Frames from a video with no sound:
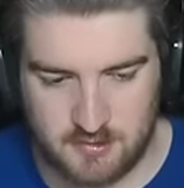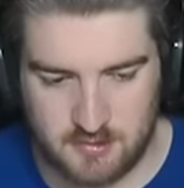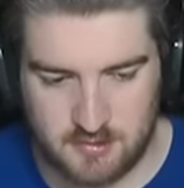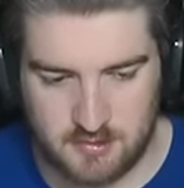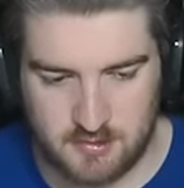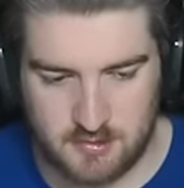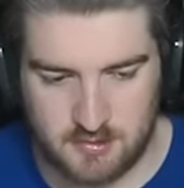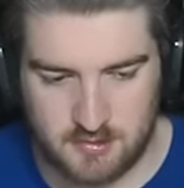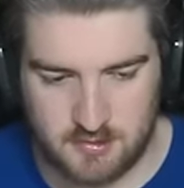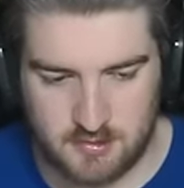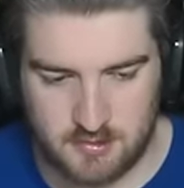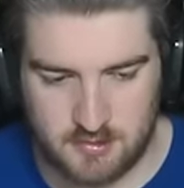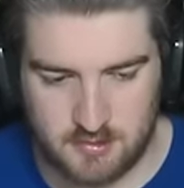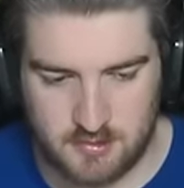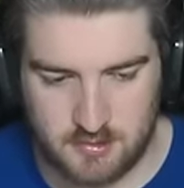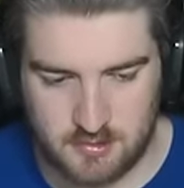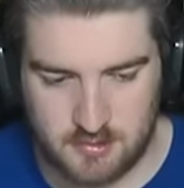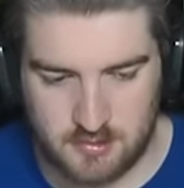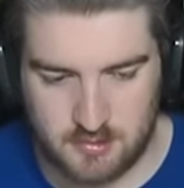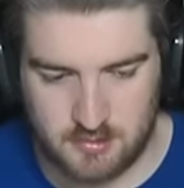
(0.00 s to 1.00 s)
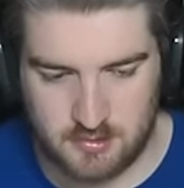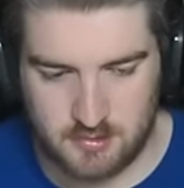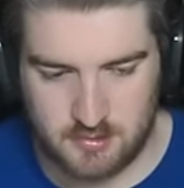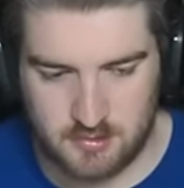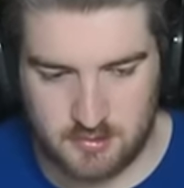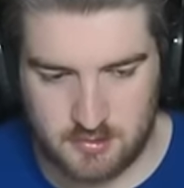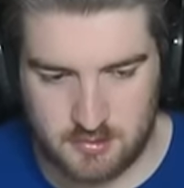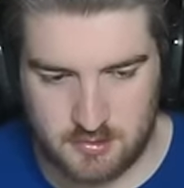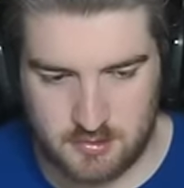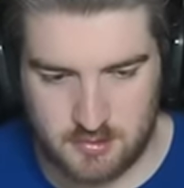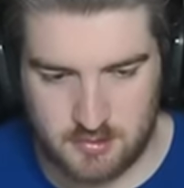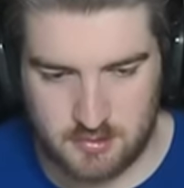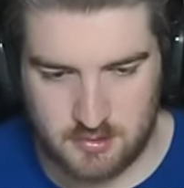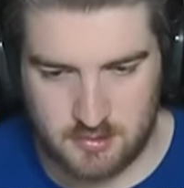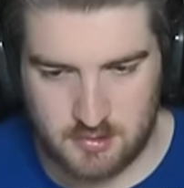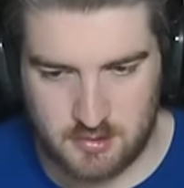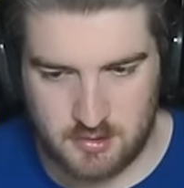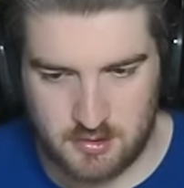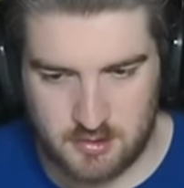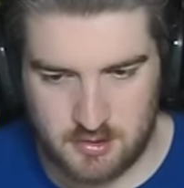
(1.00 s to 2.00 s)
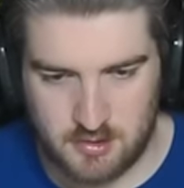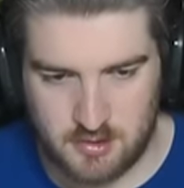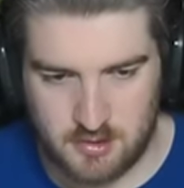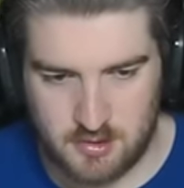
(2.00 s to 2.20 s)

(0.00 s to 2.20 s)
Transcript: (no one is talking)